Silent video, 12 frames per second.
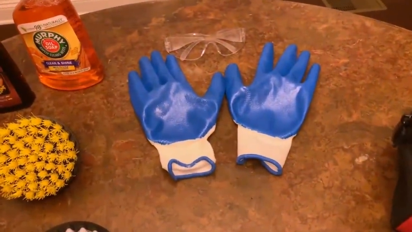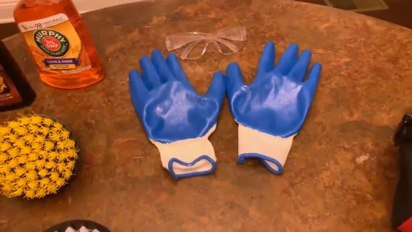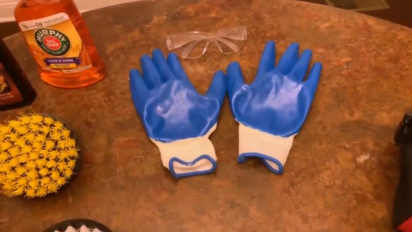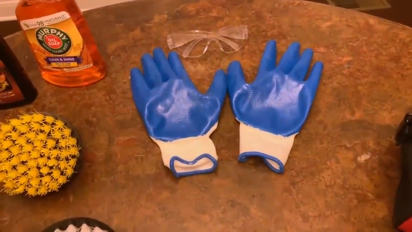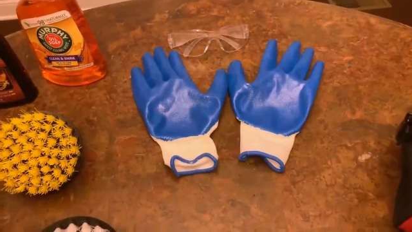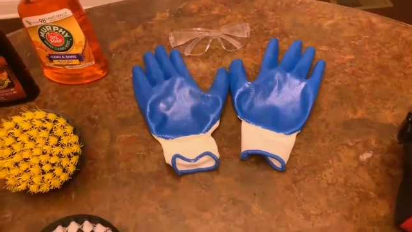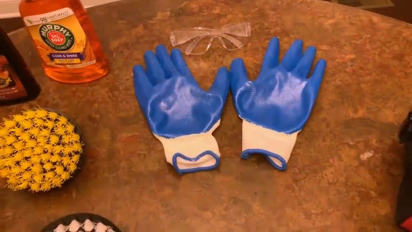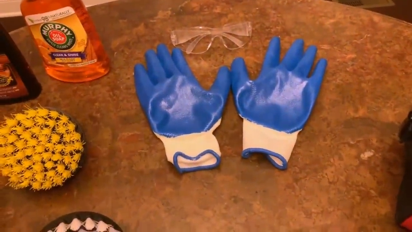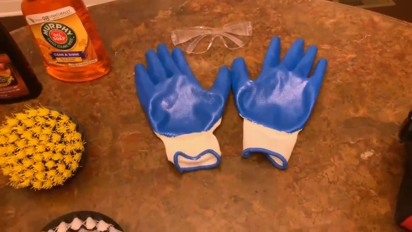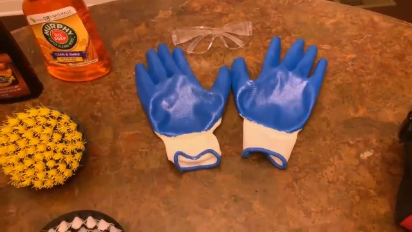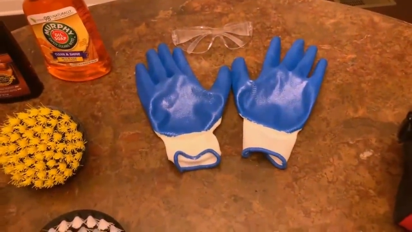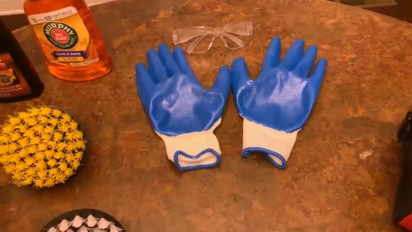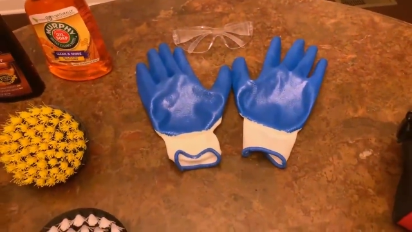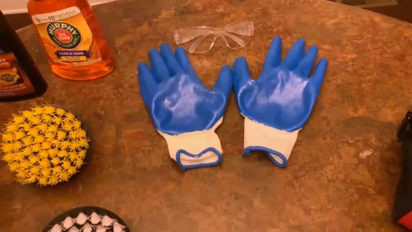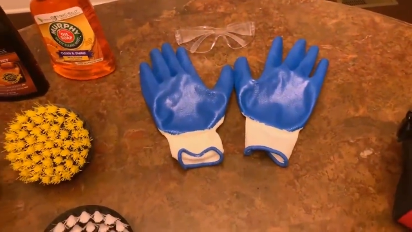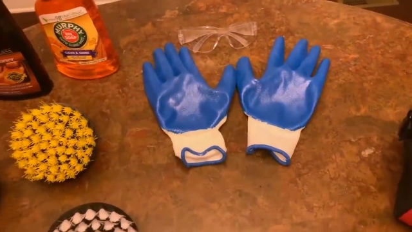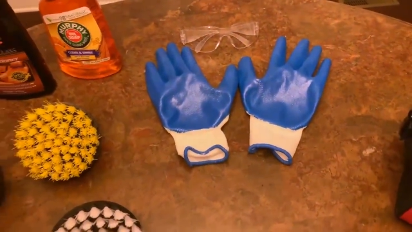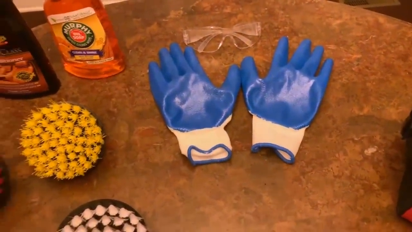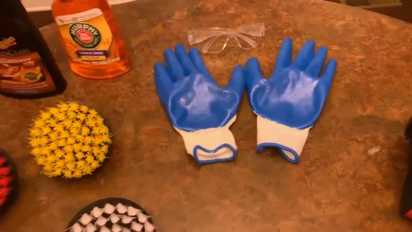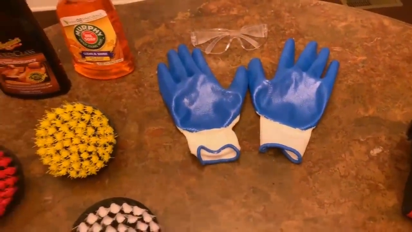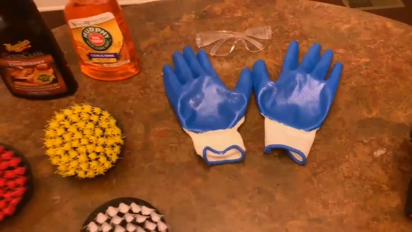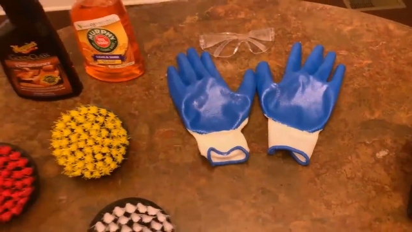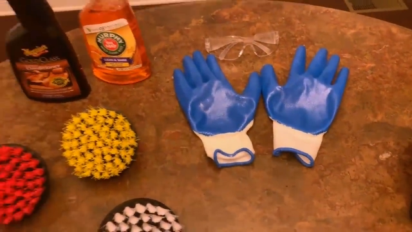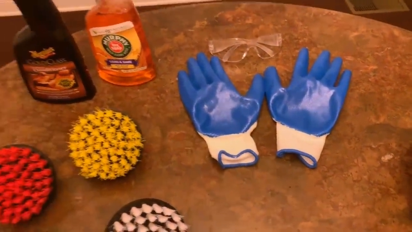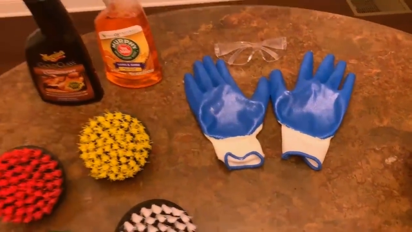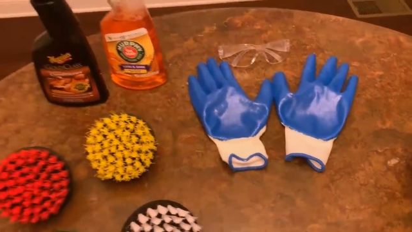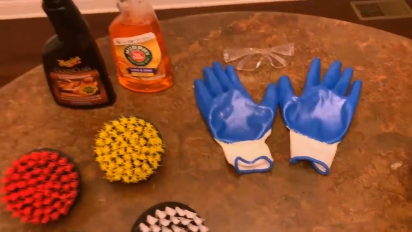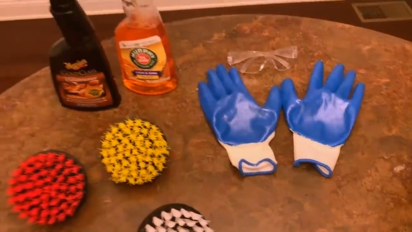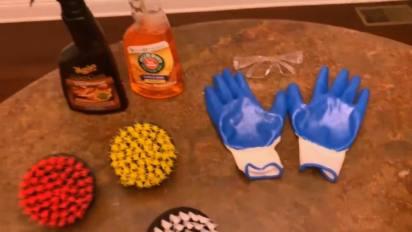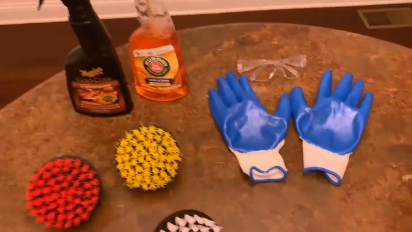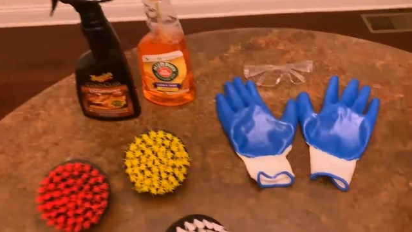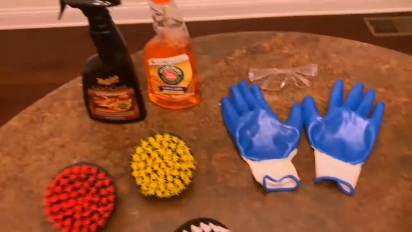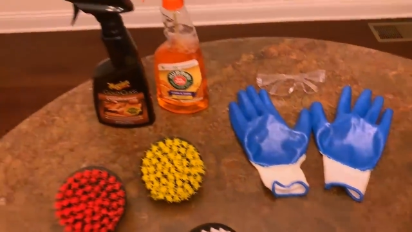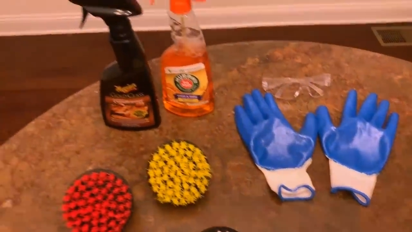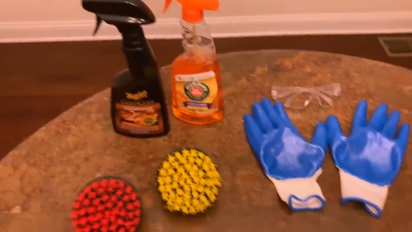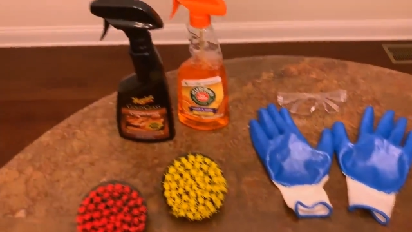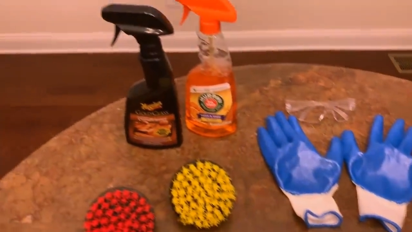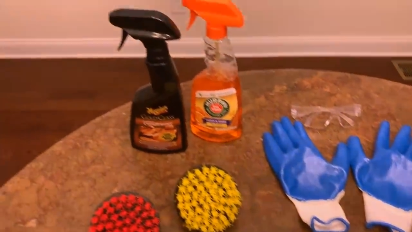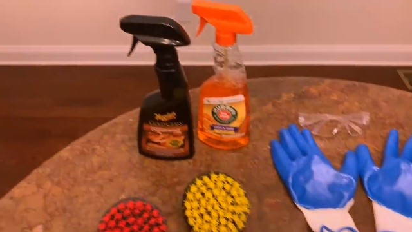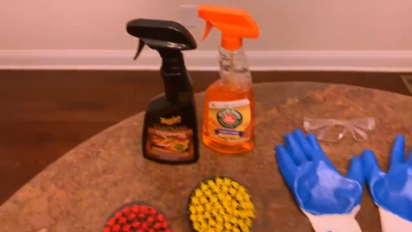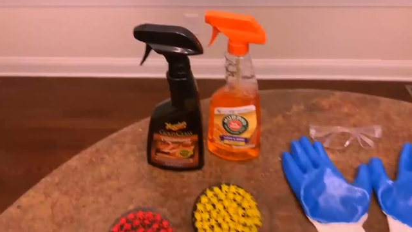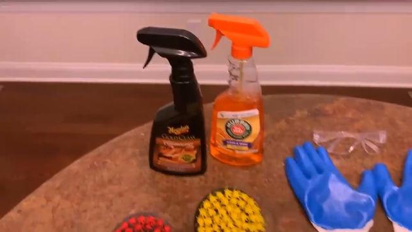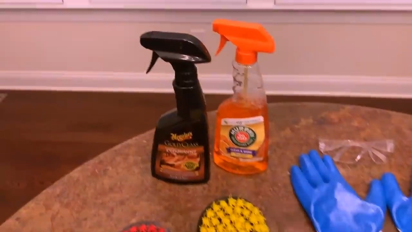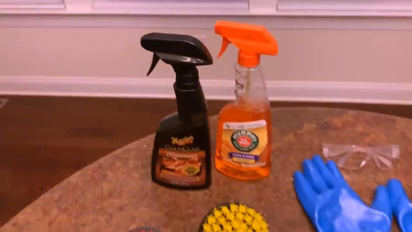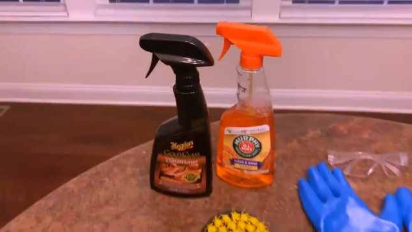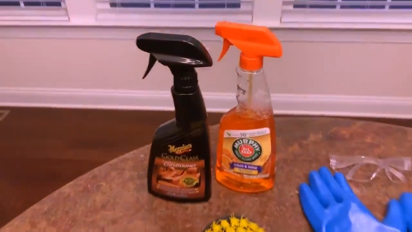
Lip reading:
Nobody's mouth can be seen.